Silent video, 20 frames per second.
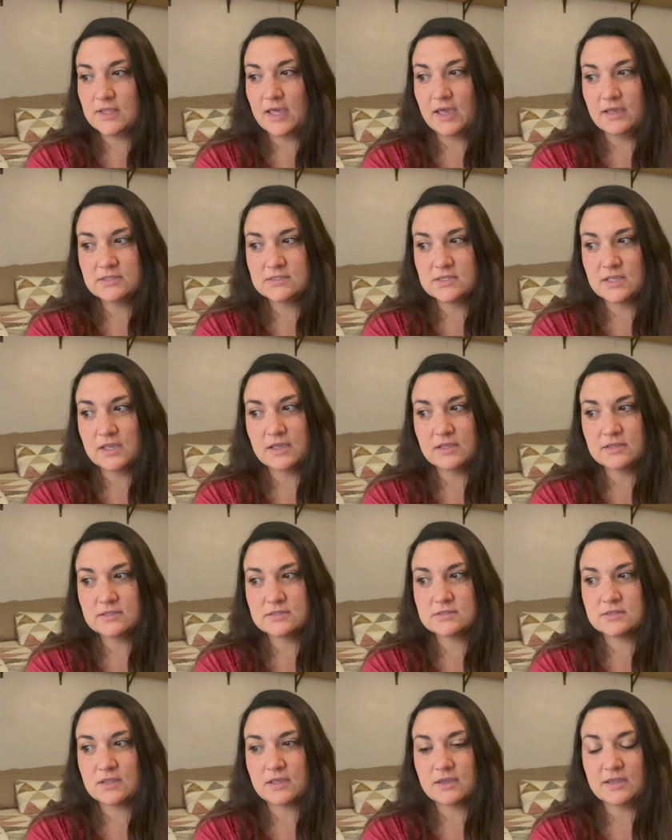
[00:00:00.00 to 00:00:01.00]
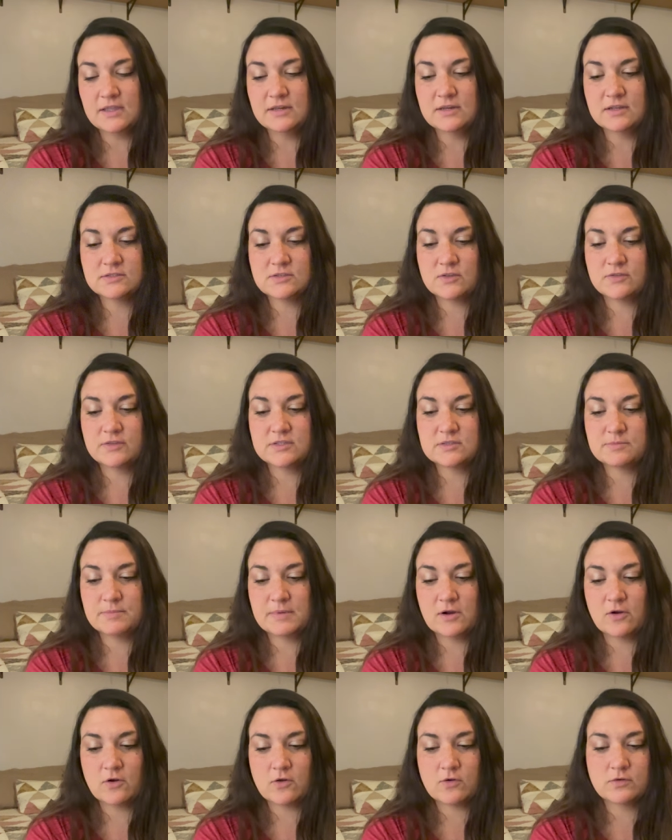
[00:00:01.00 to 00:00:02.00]
that says like he does all these
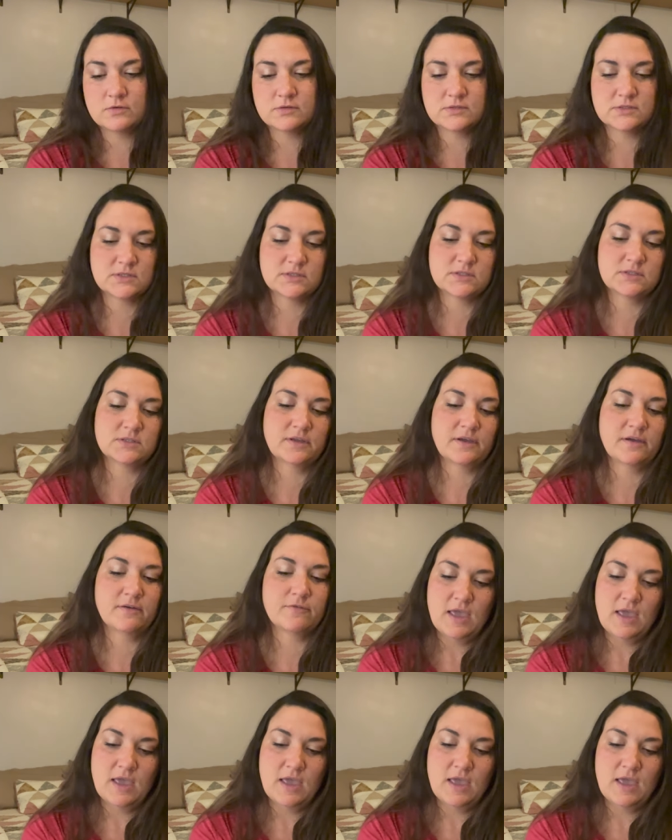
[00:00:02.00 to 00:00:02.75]
miracles and stuff.